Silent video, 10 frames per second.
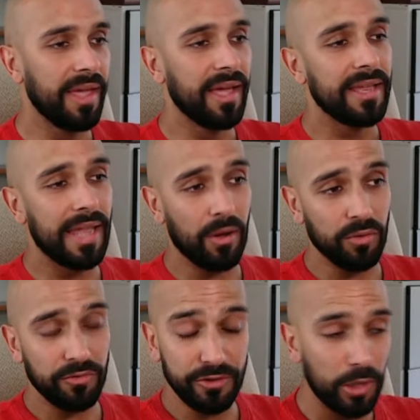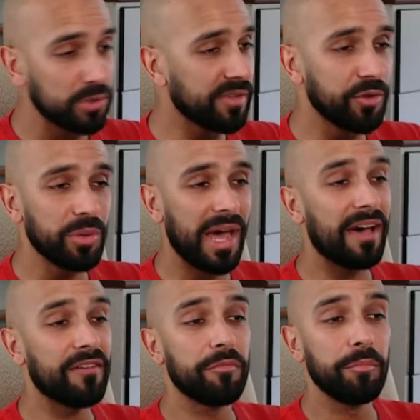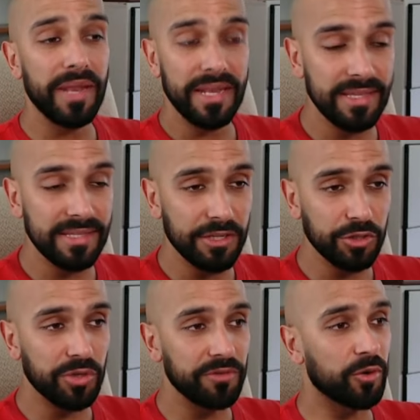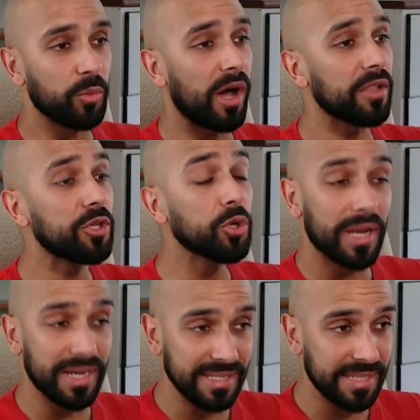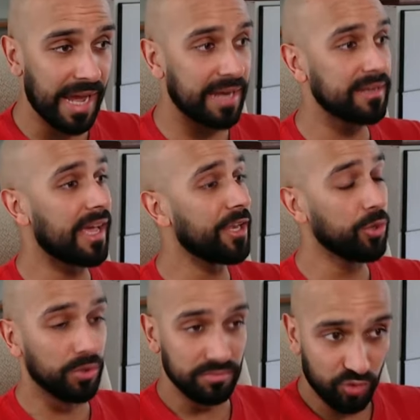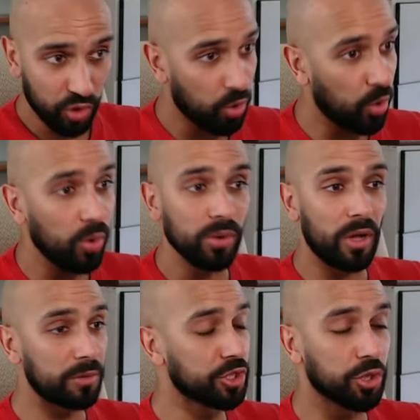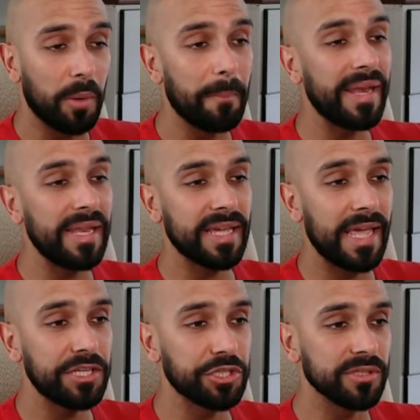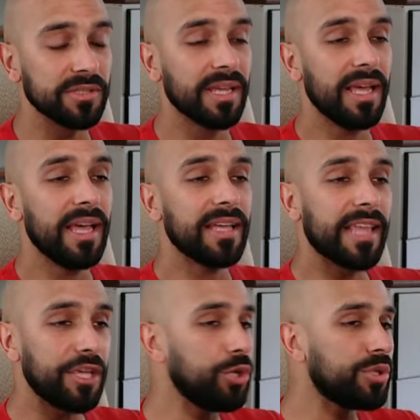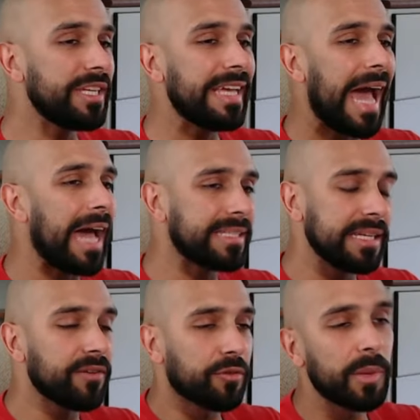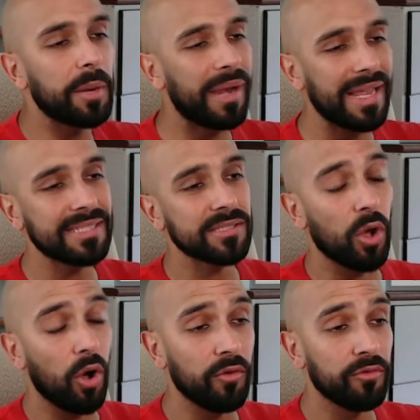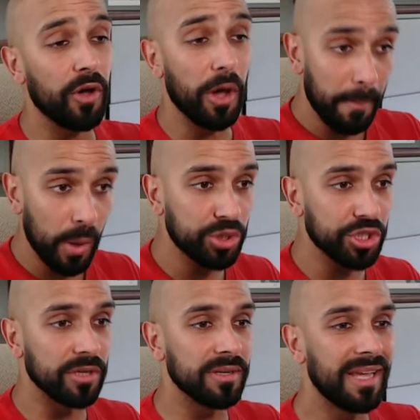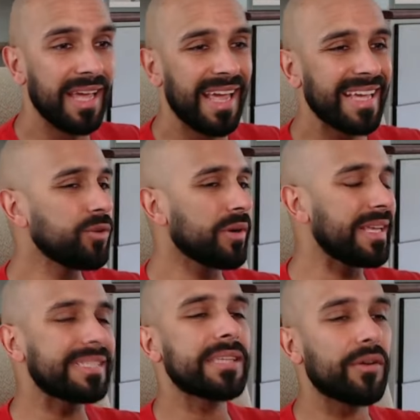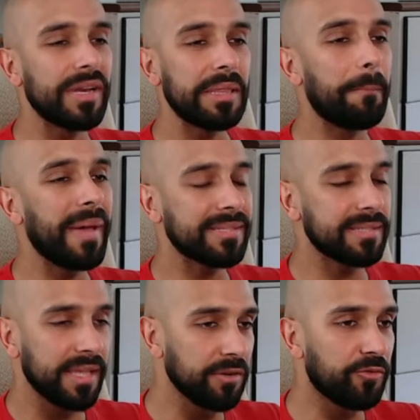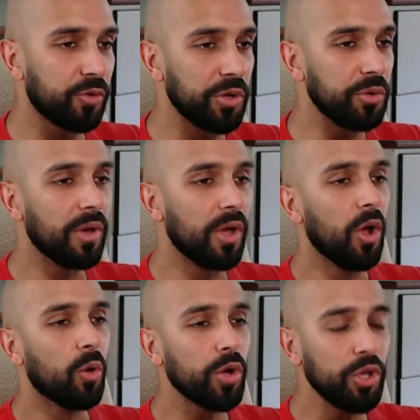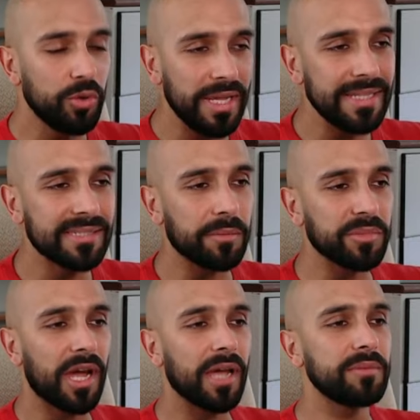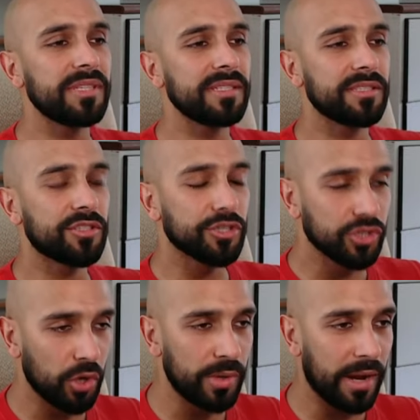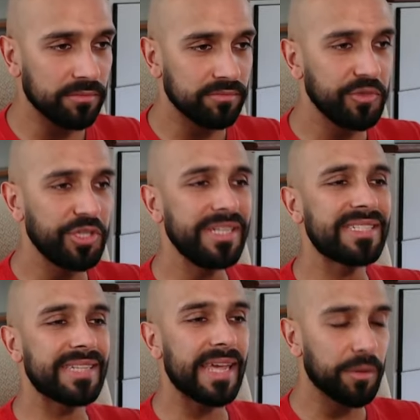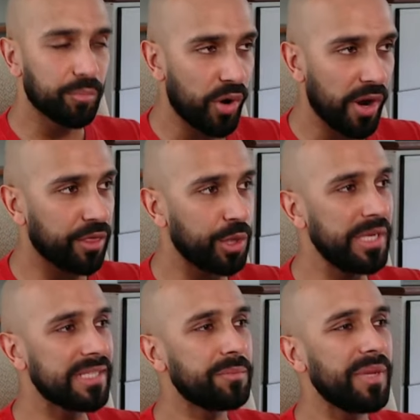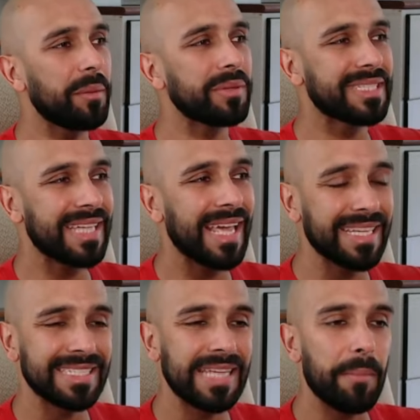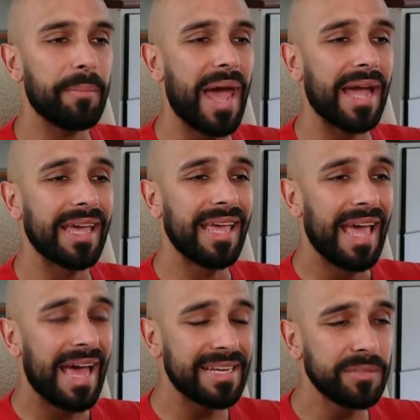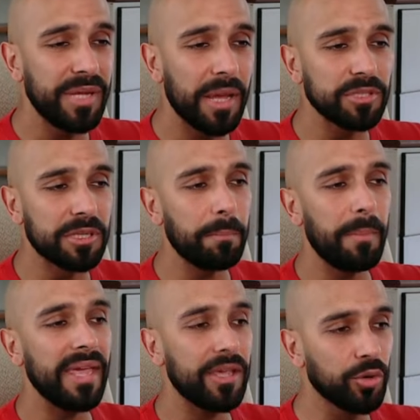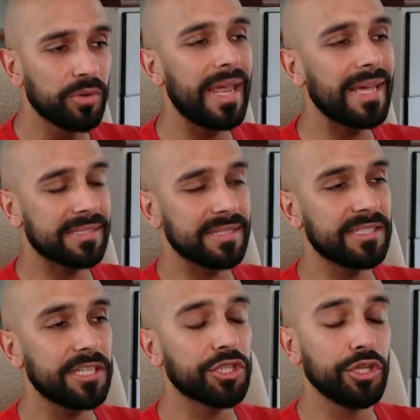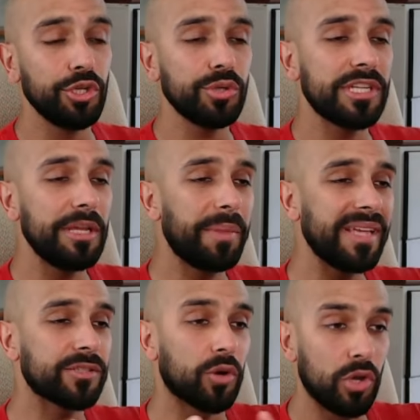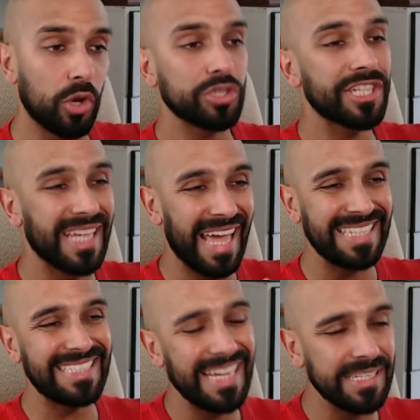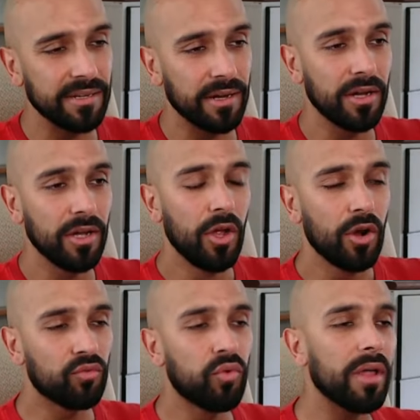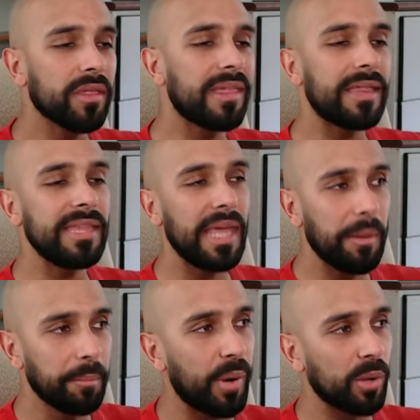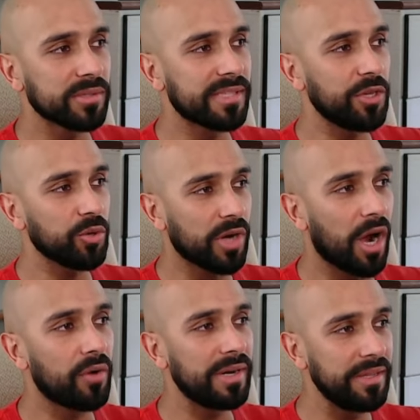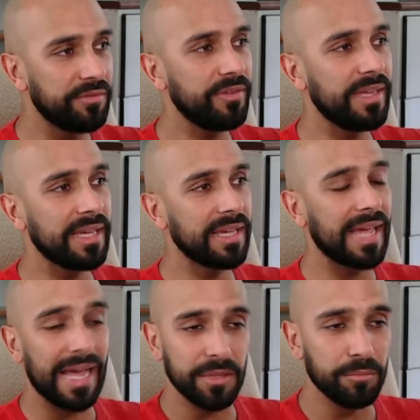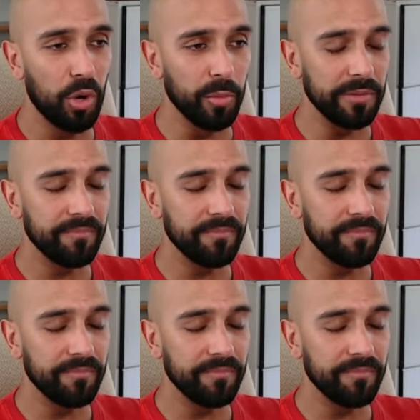Now, for those of you that have been in this industry for a while, you'll understand and you'll recall, I'm sure on many occasions, that usually acting from a place of emotion is not necessarily the best thing for you. What you need sometimes is to slow down. You need to take a breath. You need to be able to take a step back and to be able to make your next decision, usually based on logic and data, rather than the impulse that you're currently feeling at the moment.